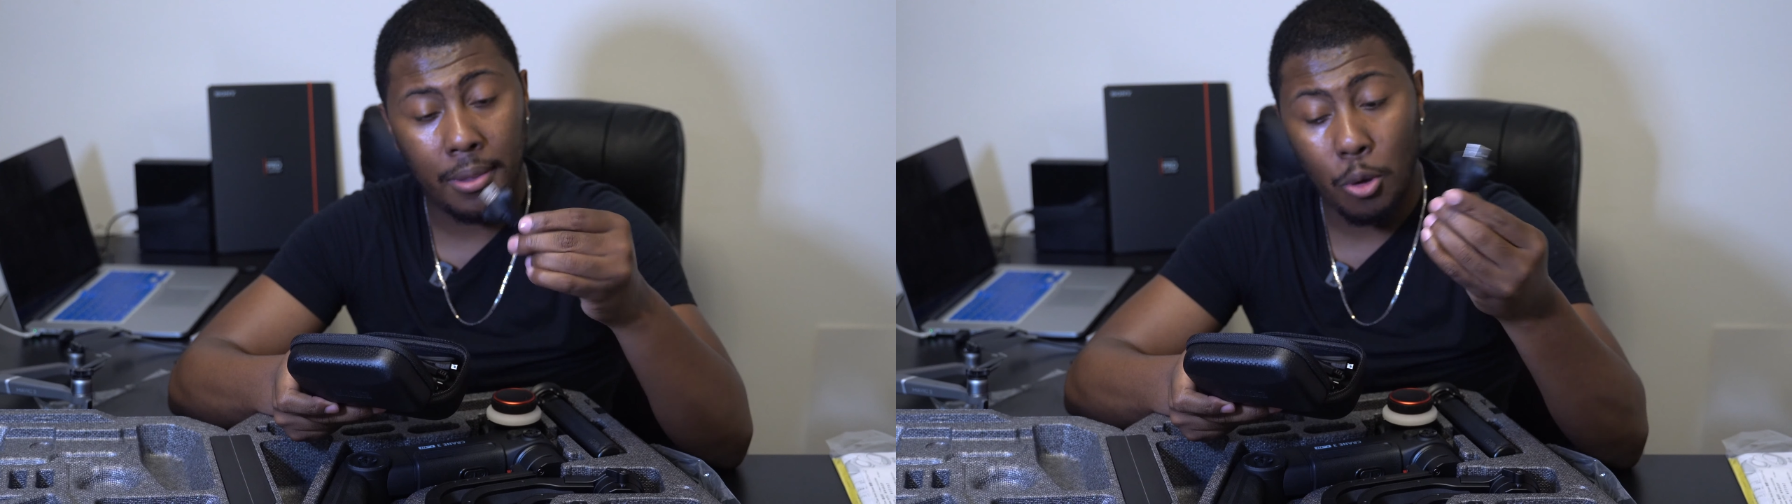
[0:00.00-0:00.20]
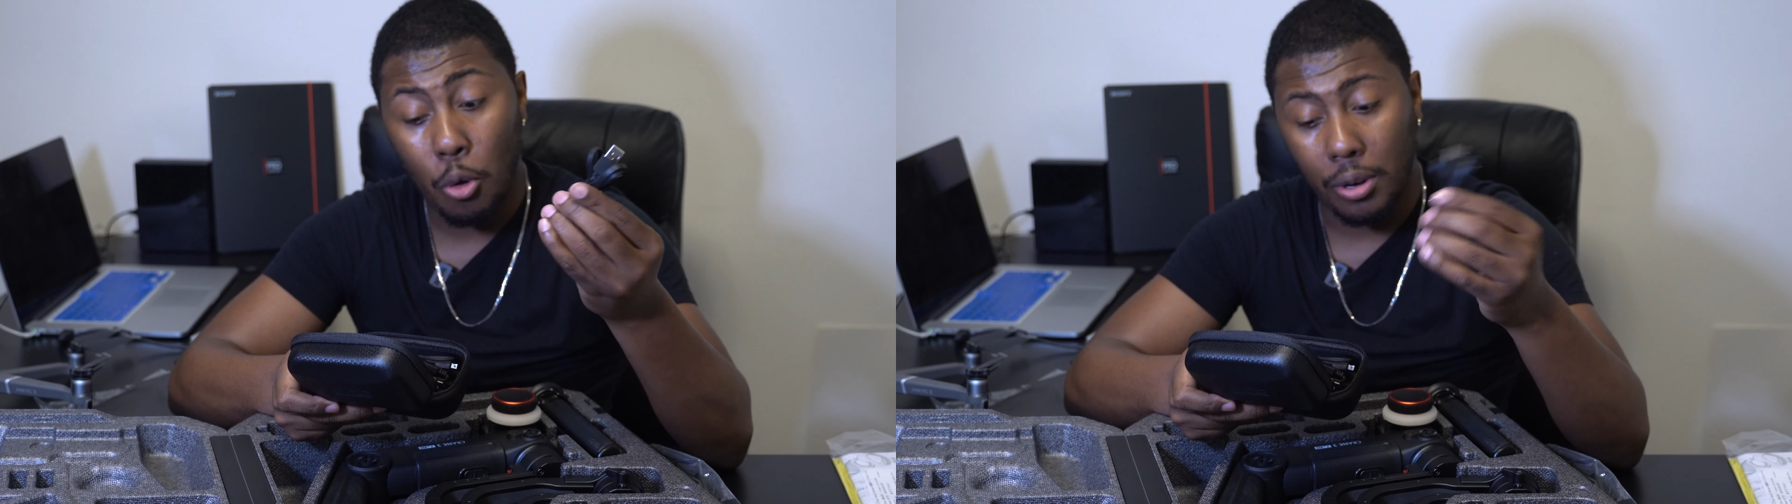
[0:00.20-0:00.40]

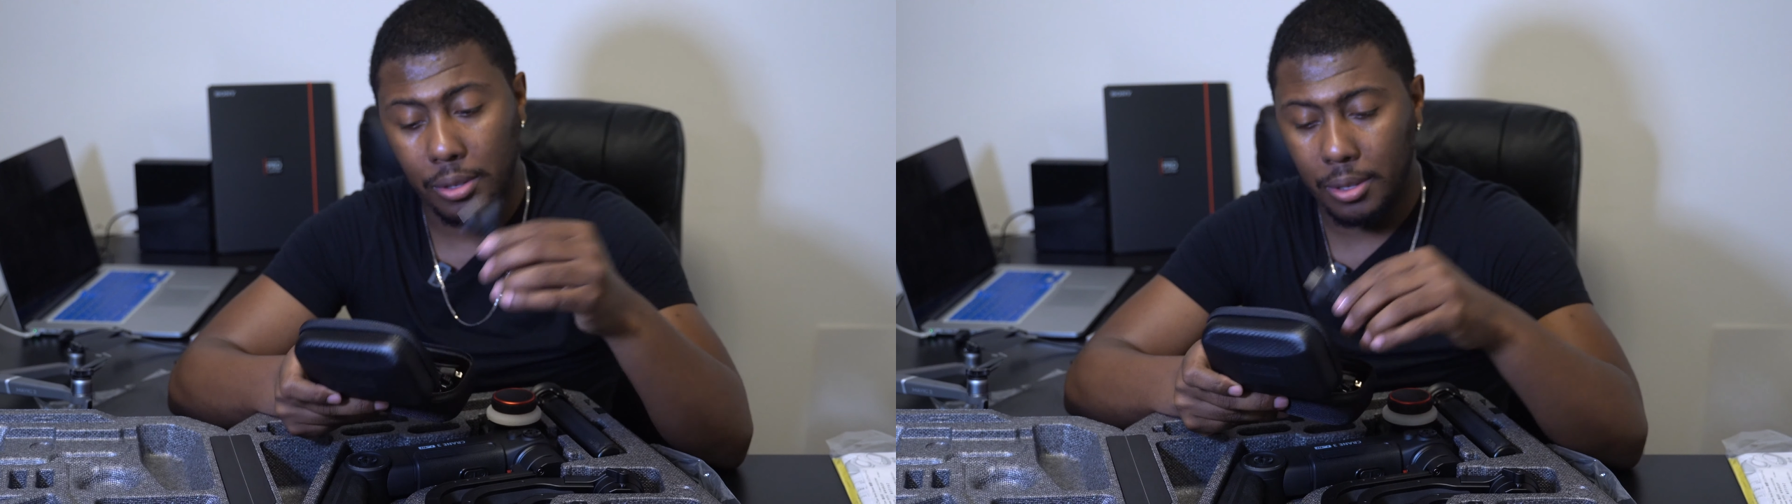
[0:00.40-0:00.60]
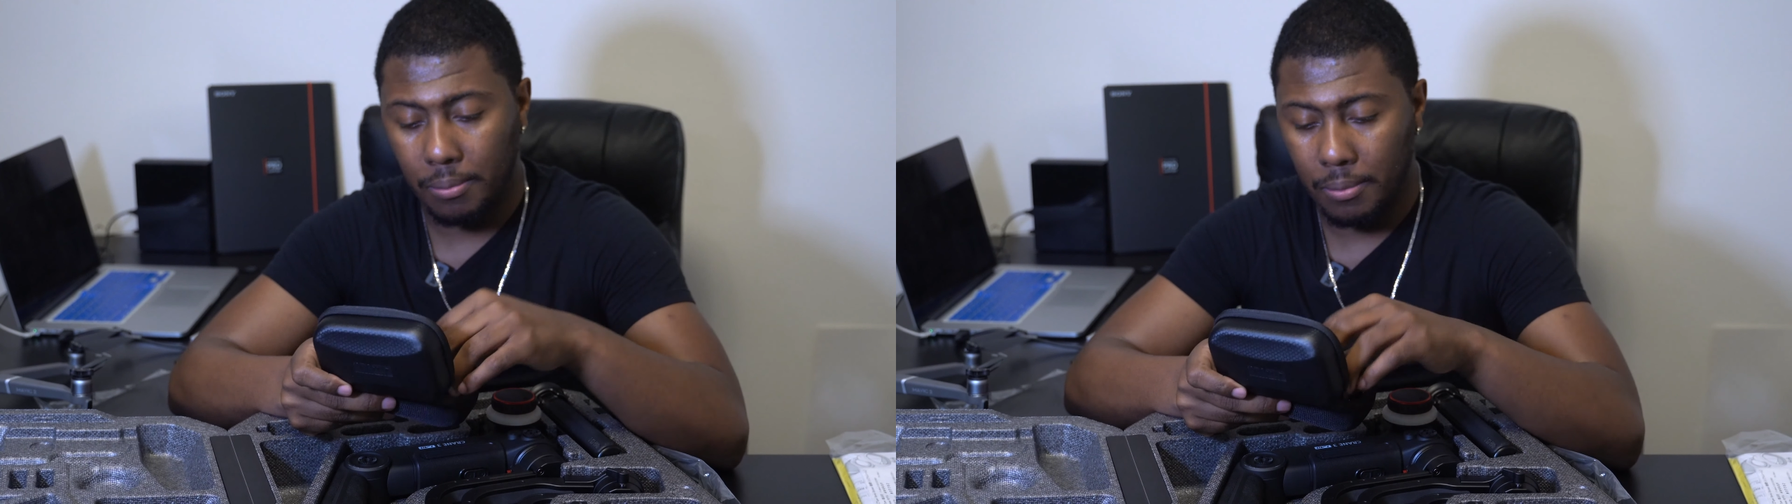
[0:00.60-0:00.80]

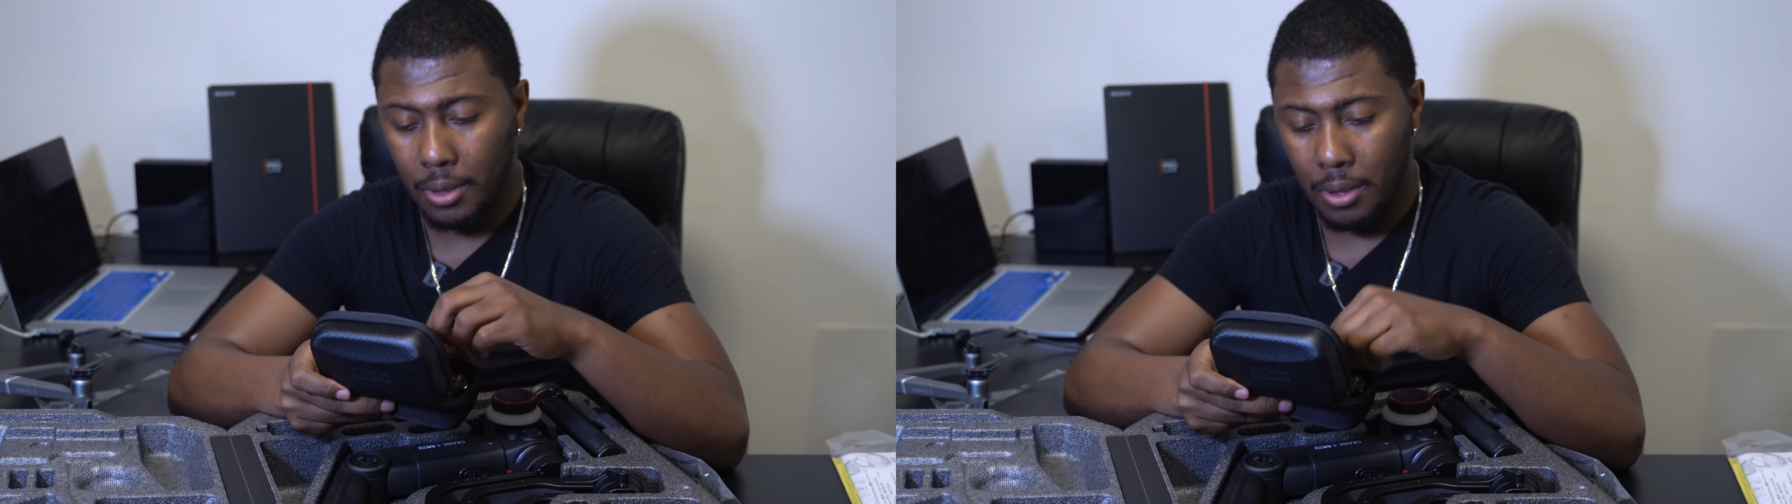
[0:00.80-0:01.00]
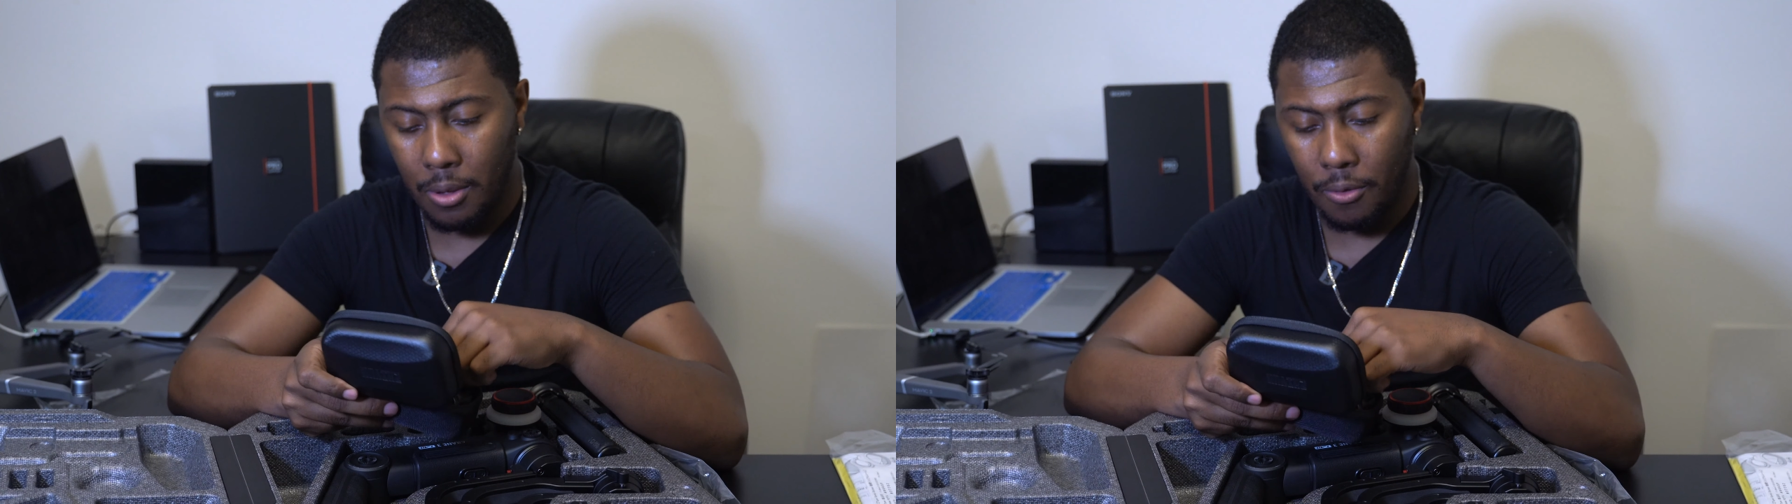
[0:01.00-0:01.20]
cords
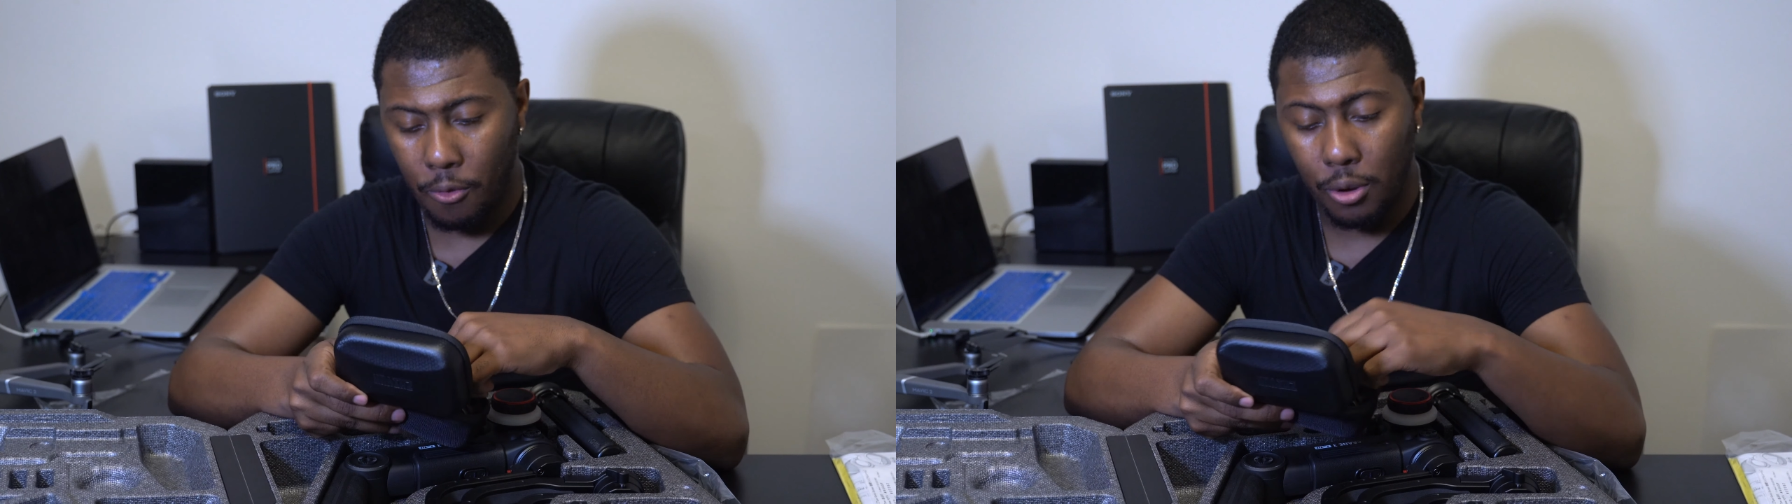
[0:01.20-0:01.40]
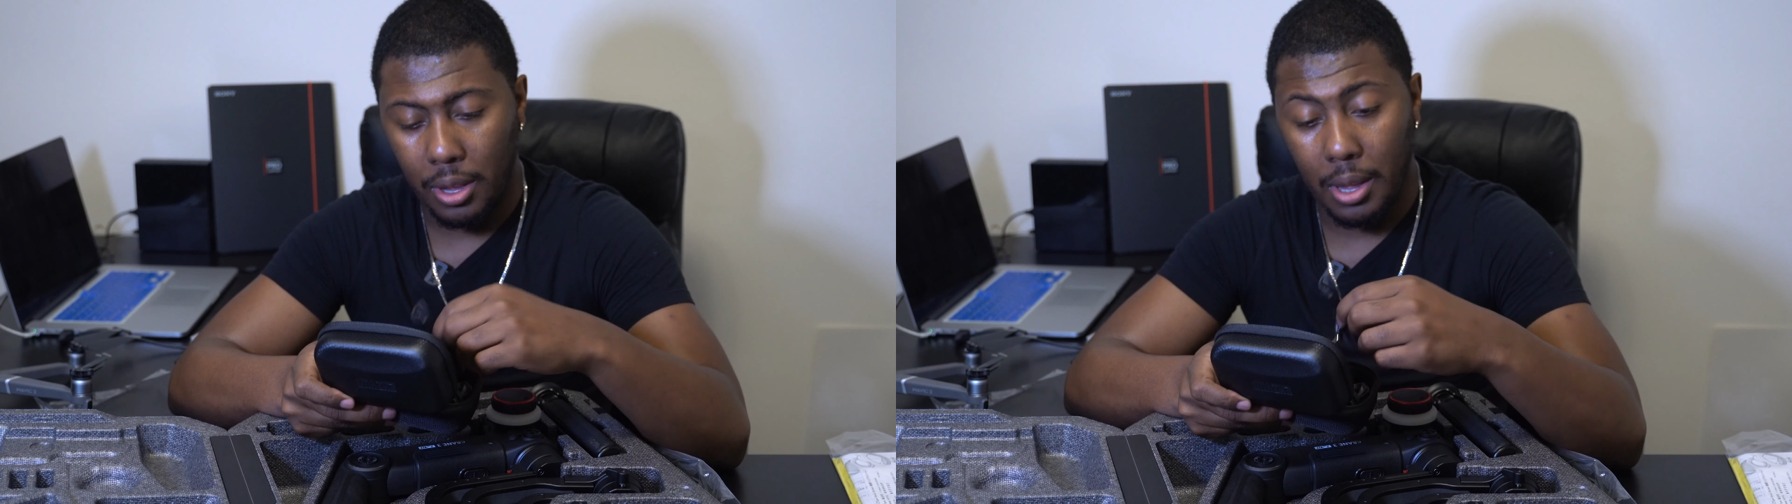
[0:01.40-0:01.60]

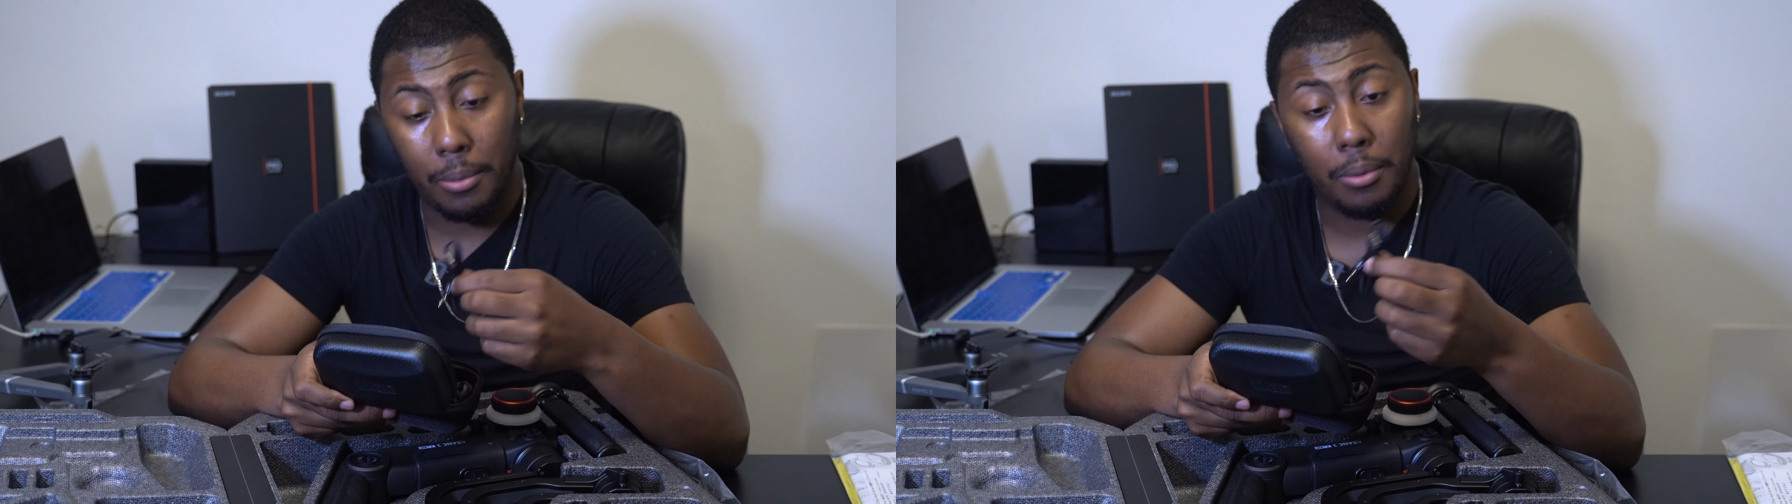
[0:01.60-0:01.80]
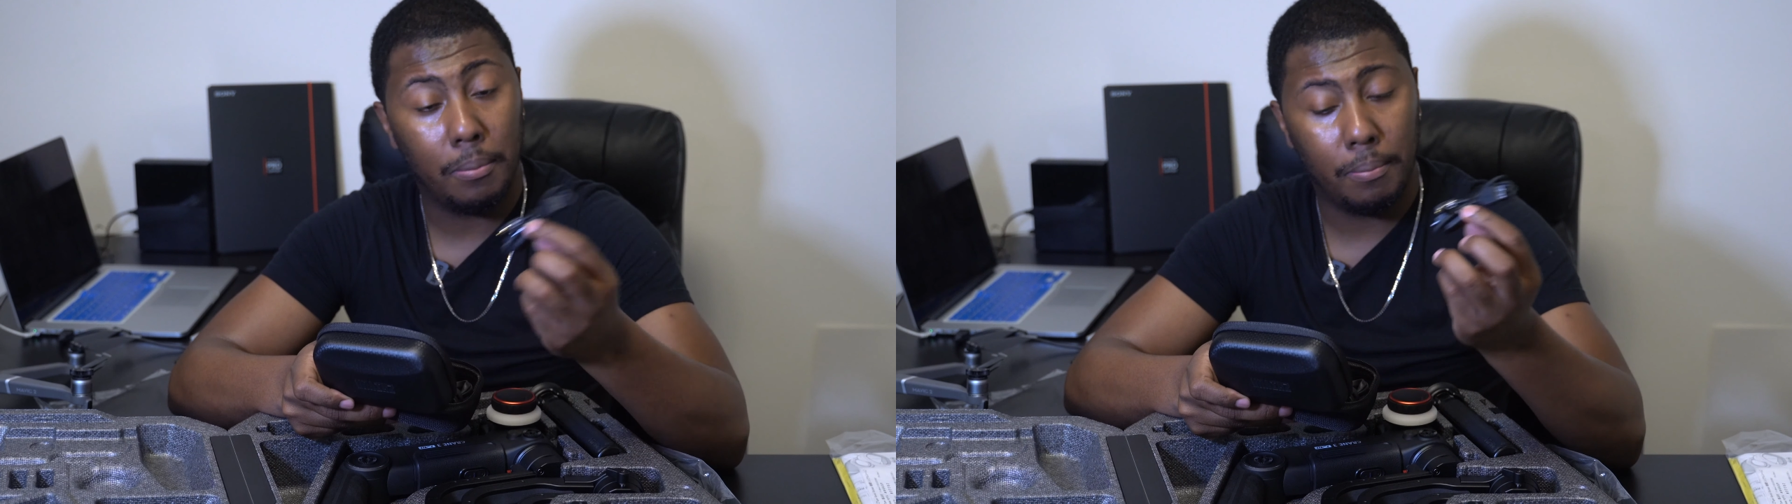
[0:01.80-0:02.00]
for the gimbal.